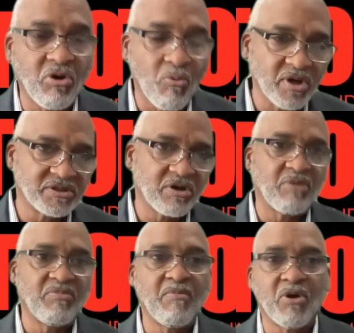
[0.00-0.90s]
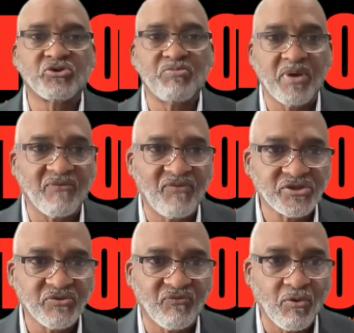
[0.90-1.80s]
or what's going to be most
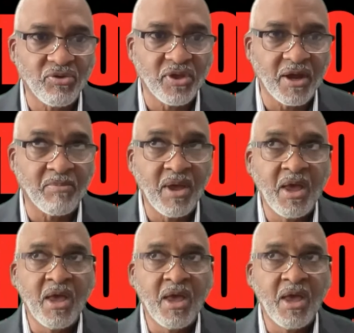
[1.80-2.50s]
beneficial for them.